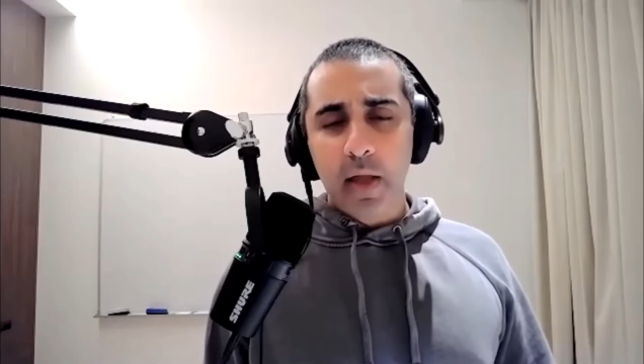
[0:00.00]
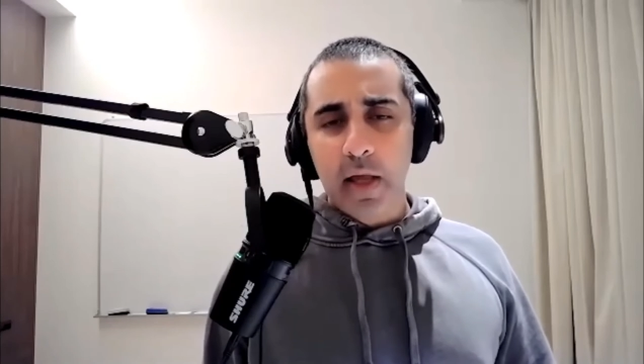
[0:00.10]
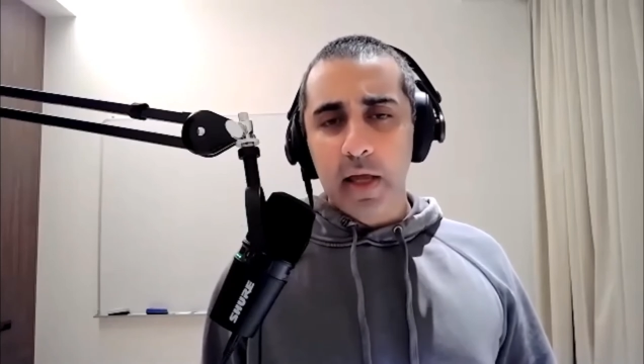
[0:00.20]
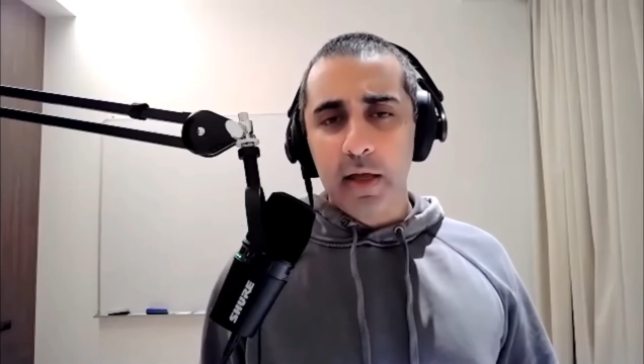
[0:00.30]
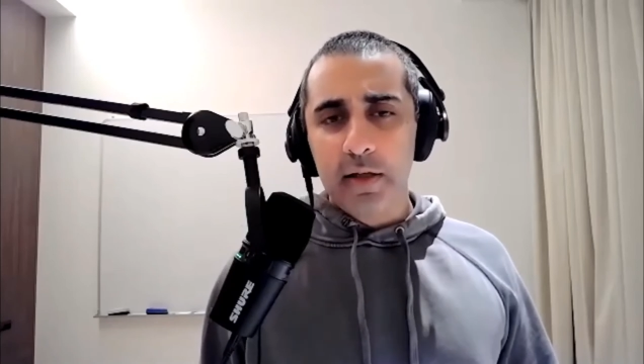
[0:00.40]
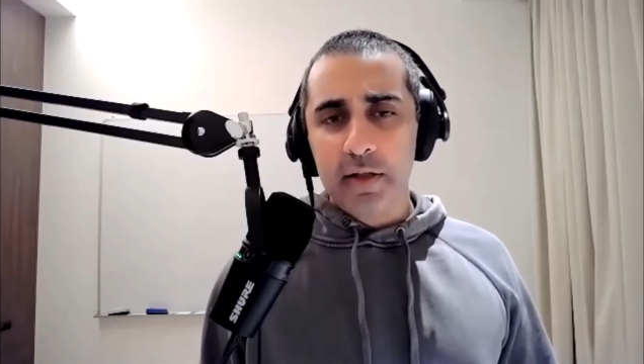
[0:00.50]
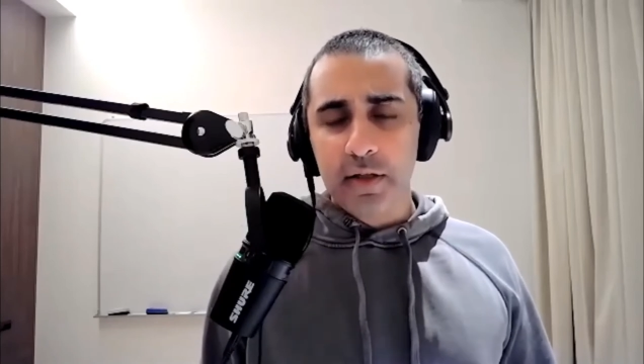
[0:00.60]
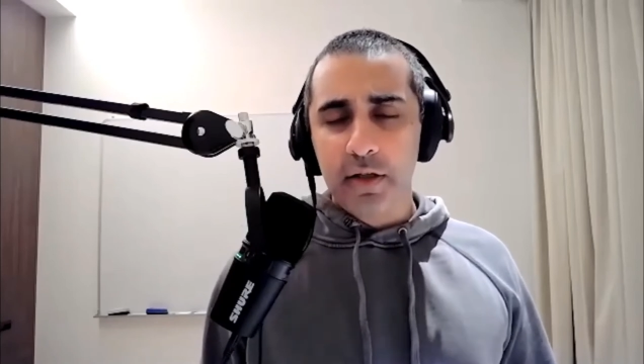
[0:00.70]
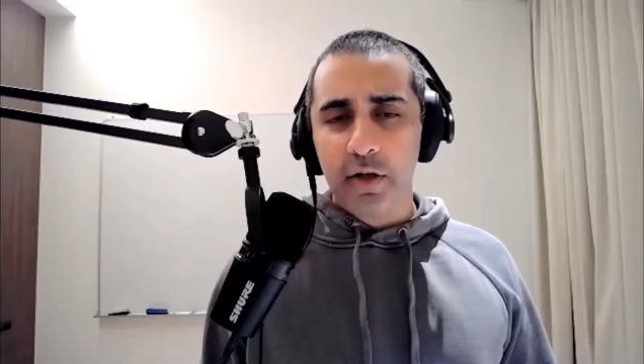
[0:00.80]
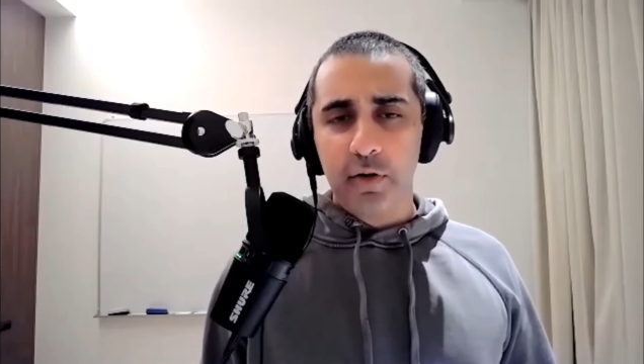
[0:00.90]

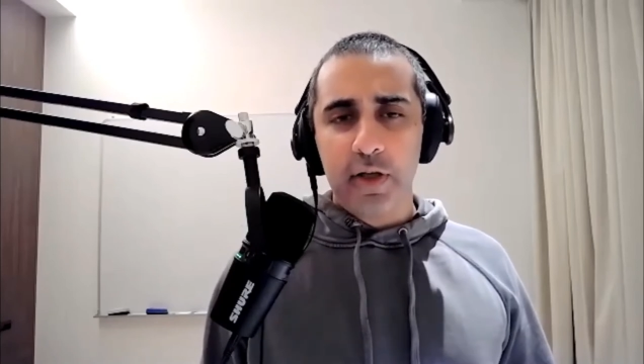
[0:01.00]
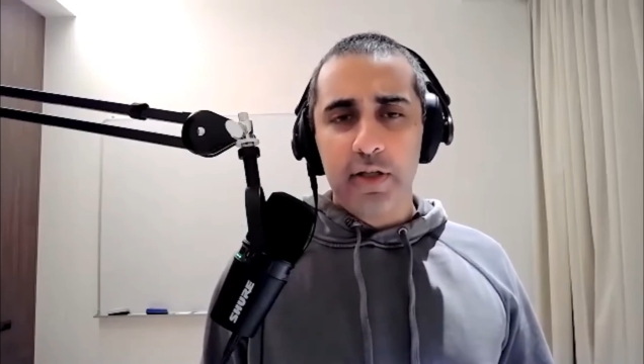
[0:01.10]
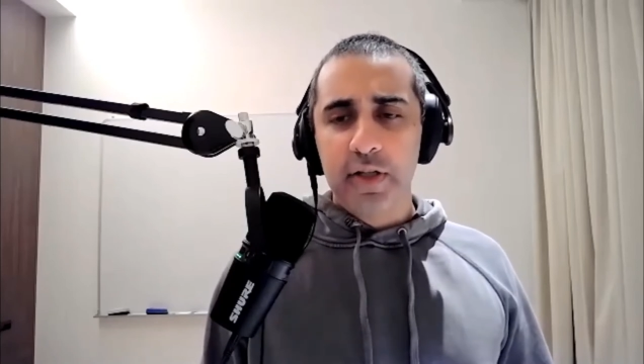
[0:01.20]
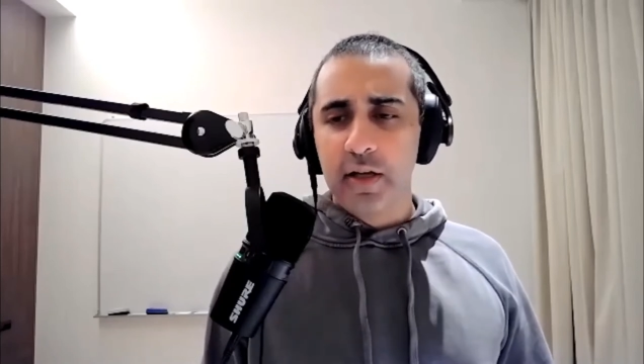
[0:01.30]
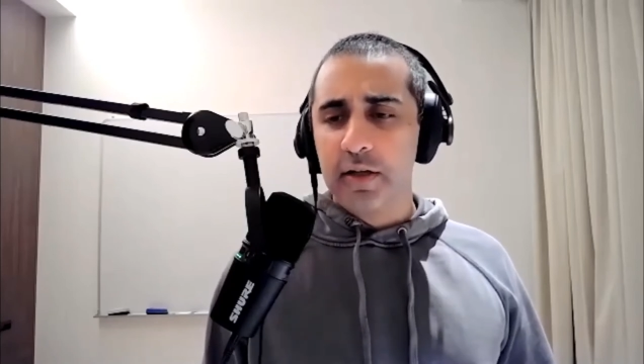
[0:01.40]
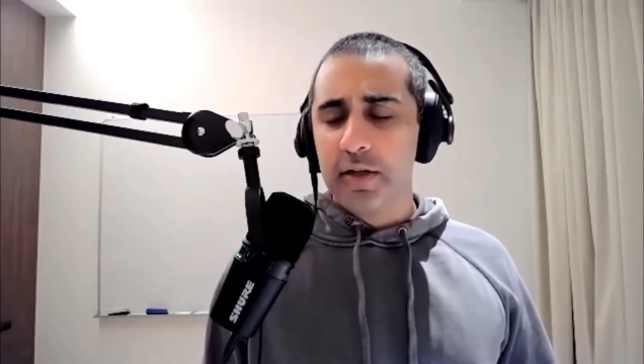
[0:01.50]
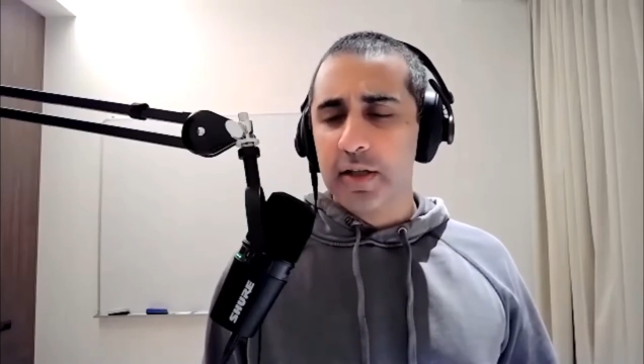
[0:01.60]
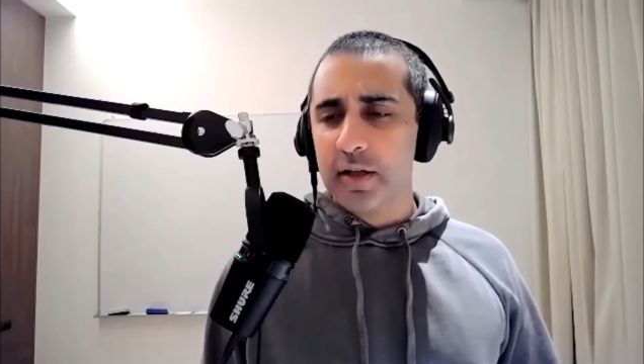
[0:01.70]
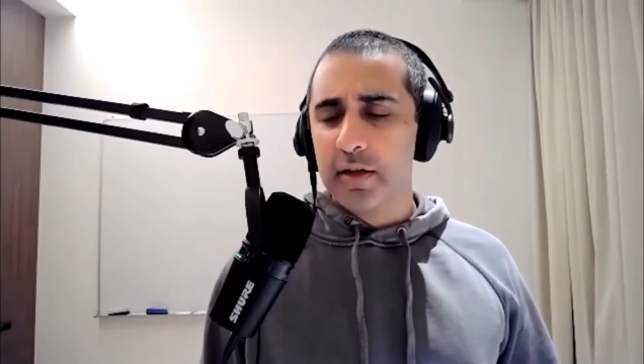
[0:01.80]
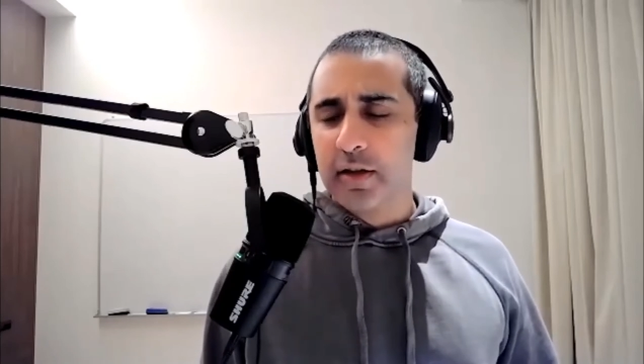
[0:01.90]
and you know, they said
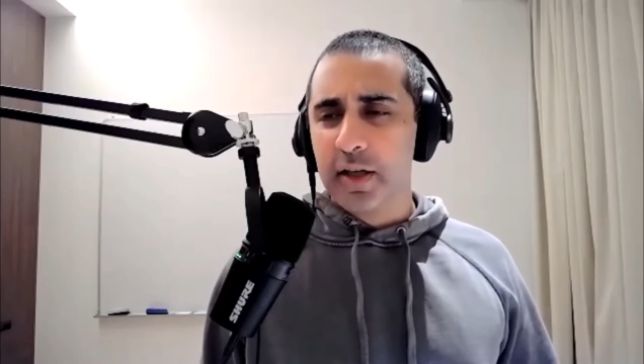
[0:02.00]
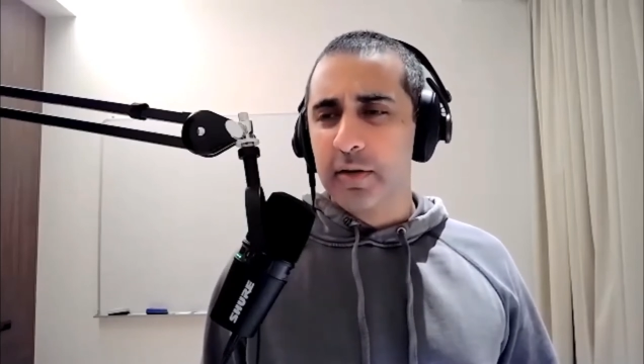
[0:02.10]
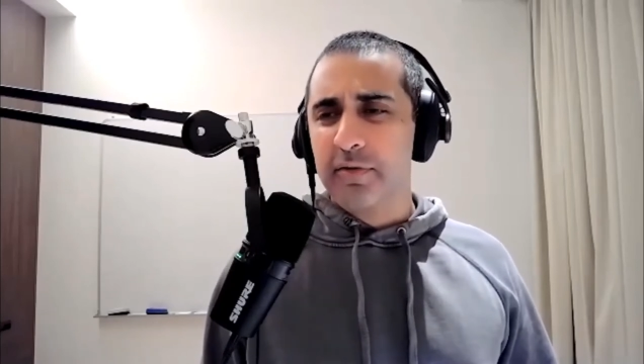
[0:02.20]
they like